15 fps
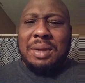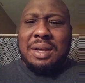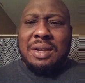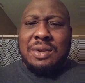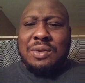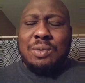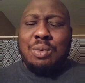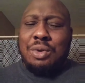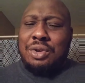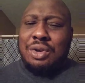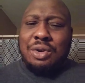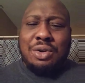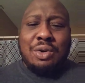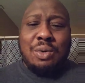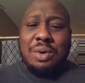because where
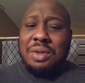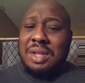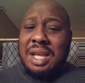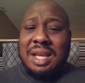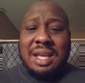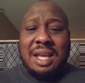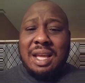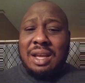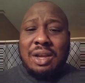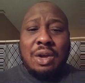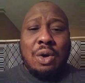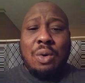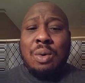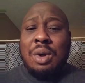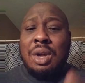you're going, they can't
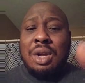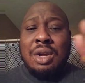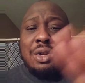go.